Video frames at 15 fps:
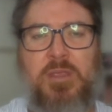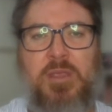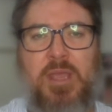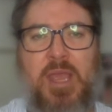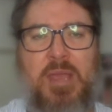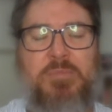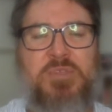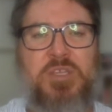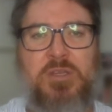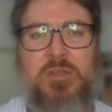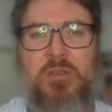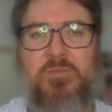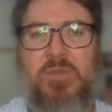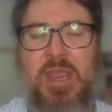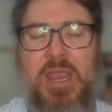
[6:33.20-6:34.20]
absent
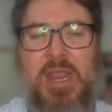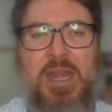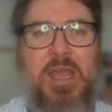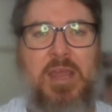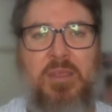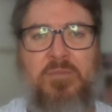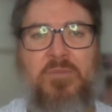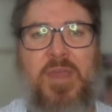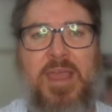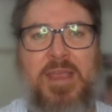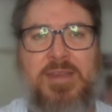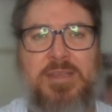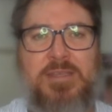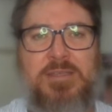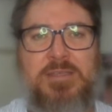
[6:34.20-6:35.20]
of any other
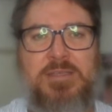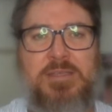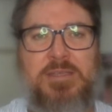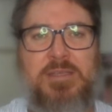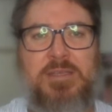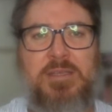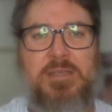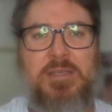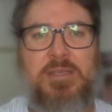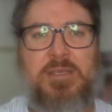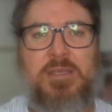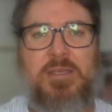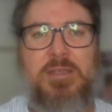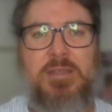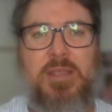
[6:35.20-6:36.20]
factors,
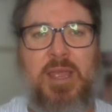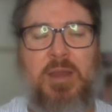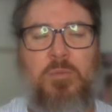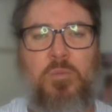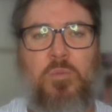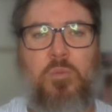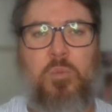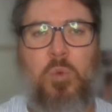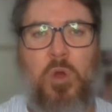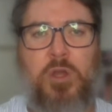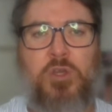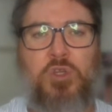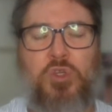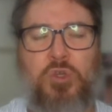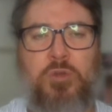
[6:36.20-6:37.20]
that what
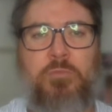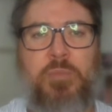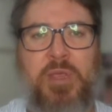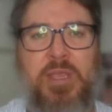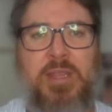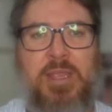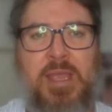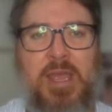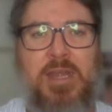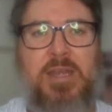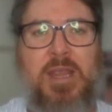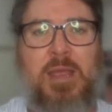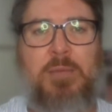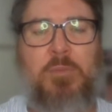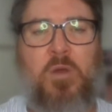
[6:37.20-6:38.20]
should be the
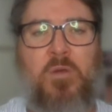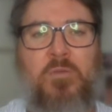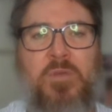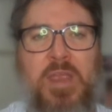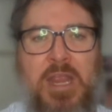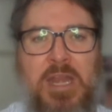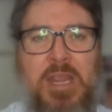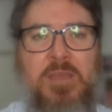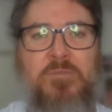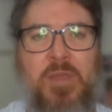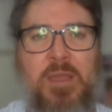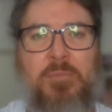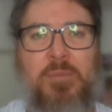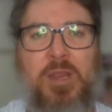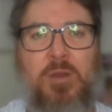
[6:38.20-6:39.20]
outcome of any
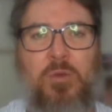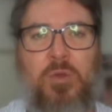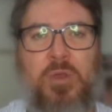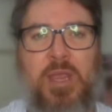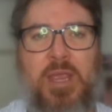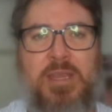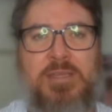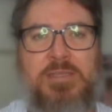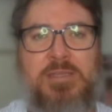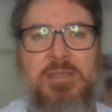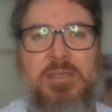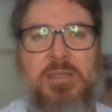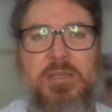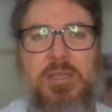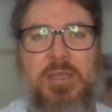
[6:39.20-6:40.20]
family law case
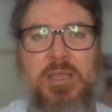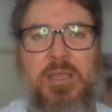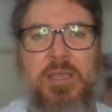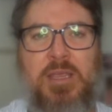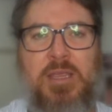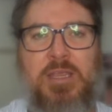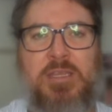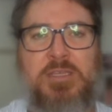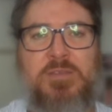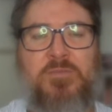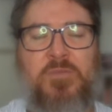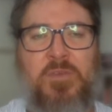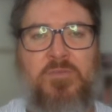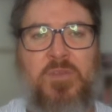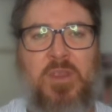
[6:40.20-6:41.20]
is
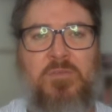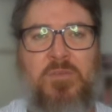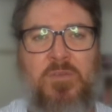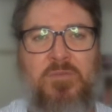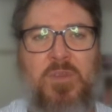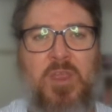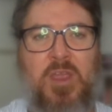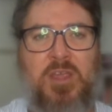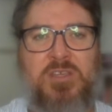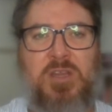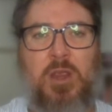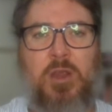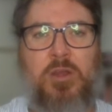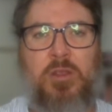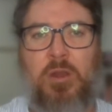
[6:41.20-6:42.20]
50-50
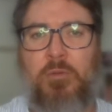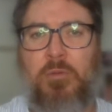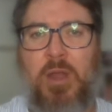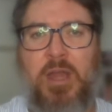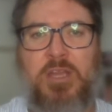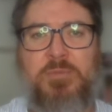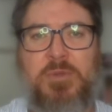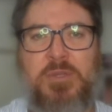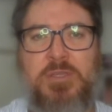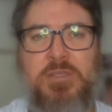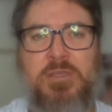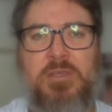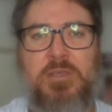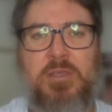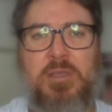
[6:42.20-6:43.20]
custodial
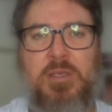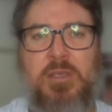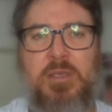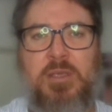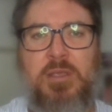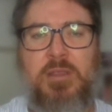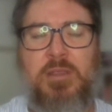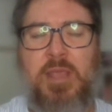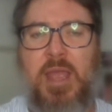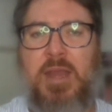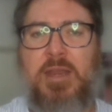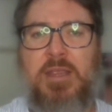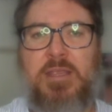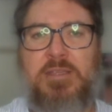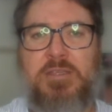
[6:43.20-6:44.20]
arrangements.
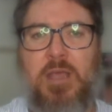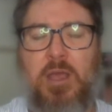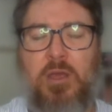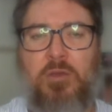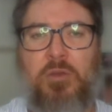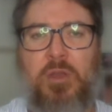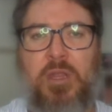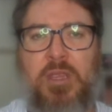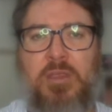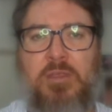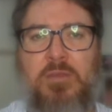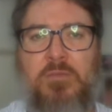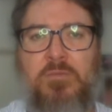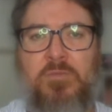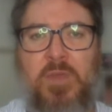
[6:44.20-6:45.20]
That is only
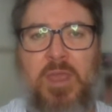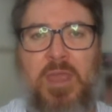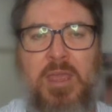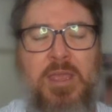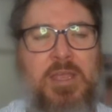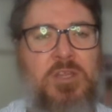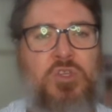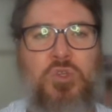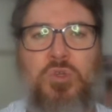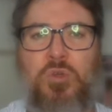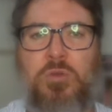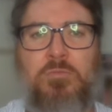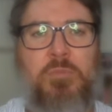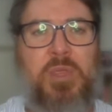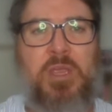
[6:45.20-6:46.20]
fair. It
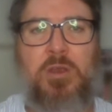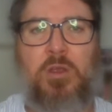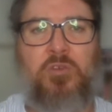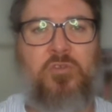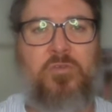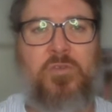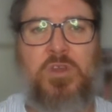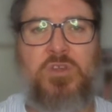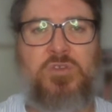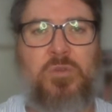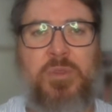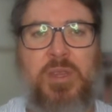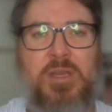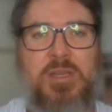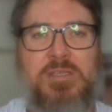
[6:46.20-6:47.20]
shouldn't be a controversial
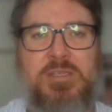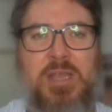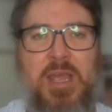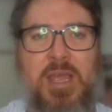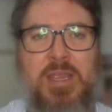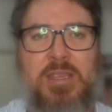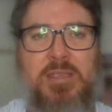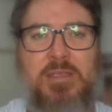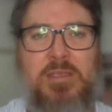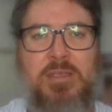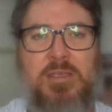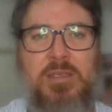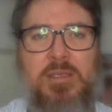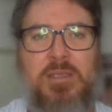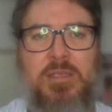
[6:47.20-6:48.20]
thing to say,
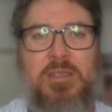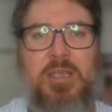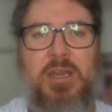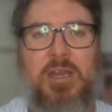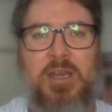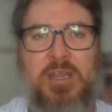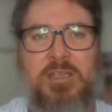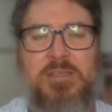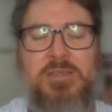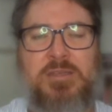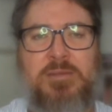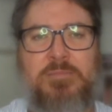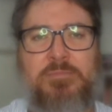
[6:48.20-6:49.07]
yet it is.